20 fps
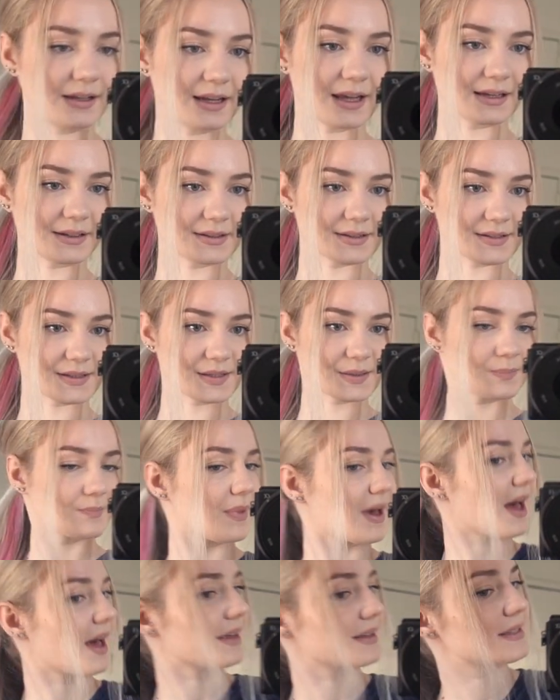of like this
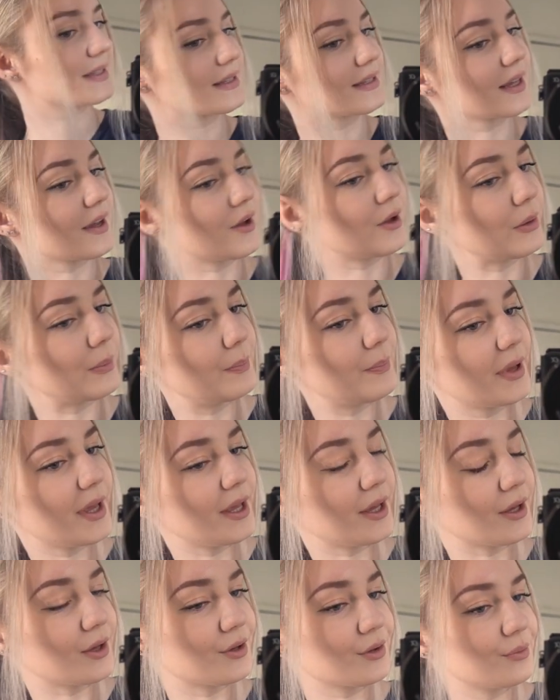pastel
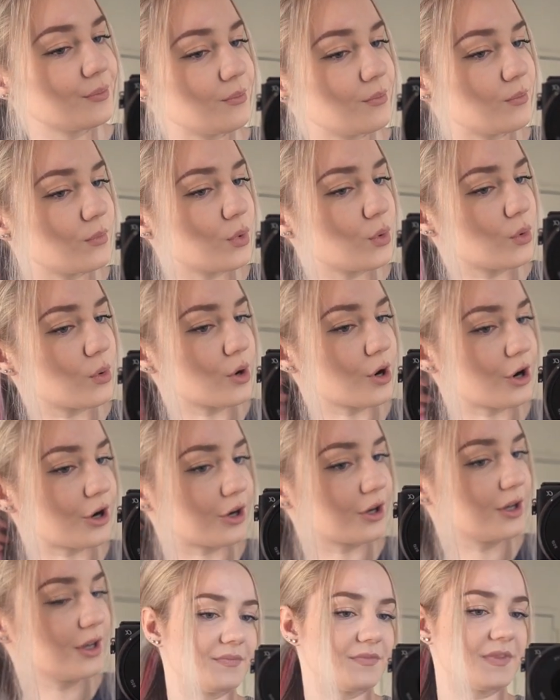pink
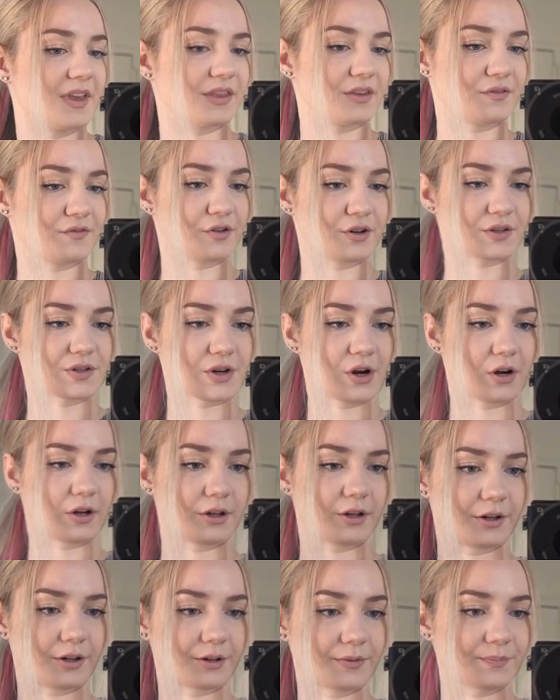more than the first
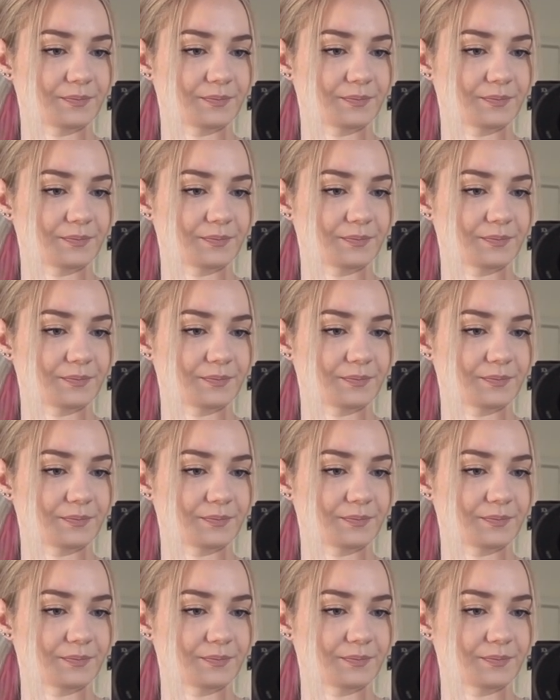color.